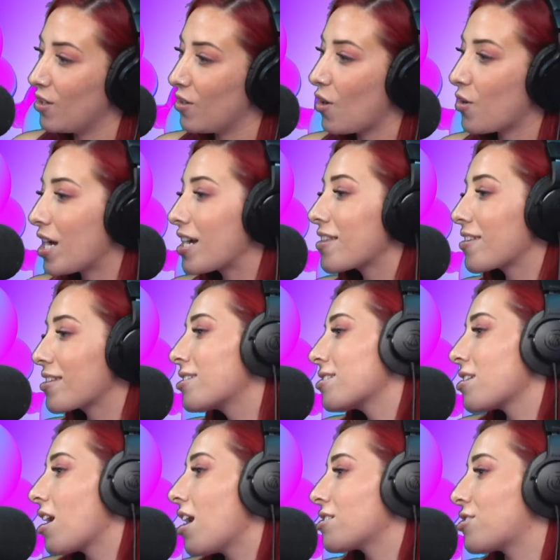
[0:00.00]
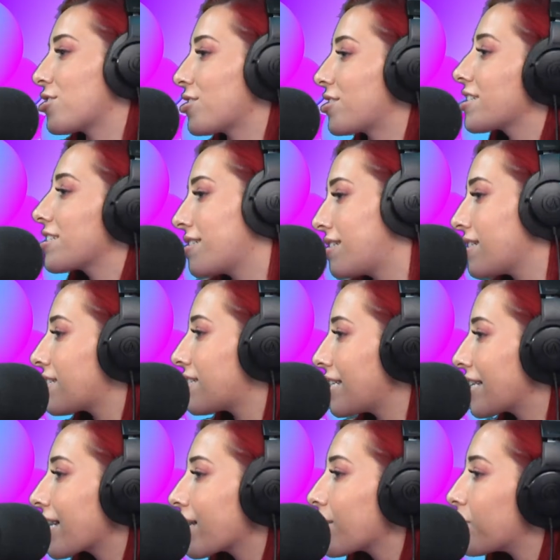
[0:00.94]
okay, this is us just
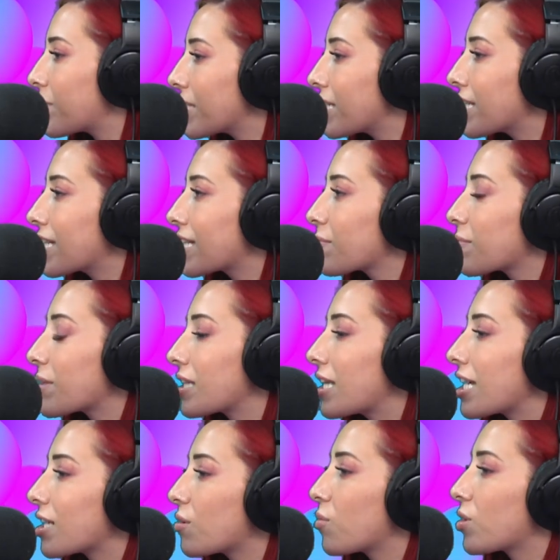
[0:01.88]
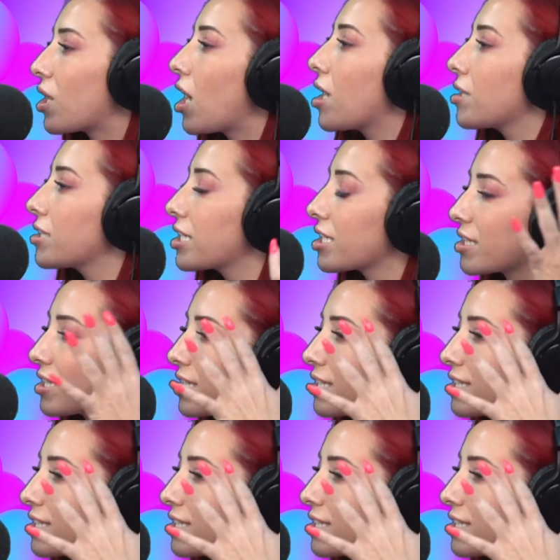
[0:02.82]
existing and being, but okay. like we're not like,